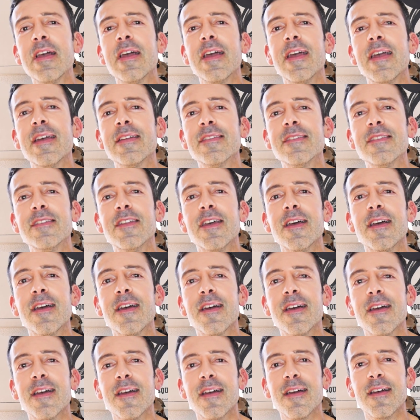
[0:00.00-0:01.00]

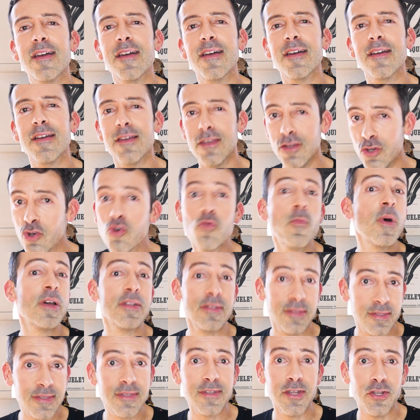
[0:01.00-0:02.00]
And
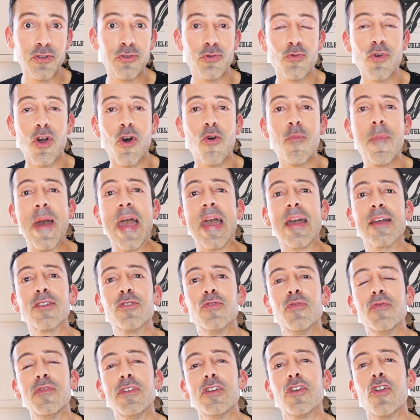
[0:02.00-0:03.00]
humans need to go back
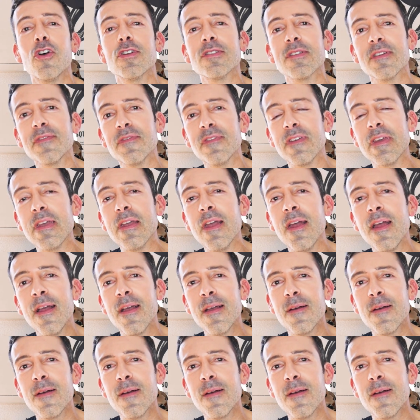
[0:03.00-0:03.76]
to philosophy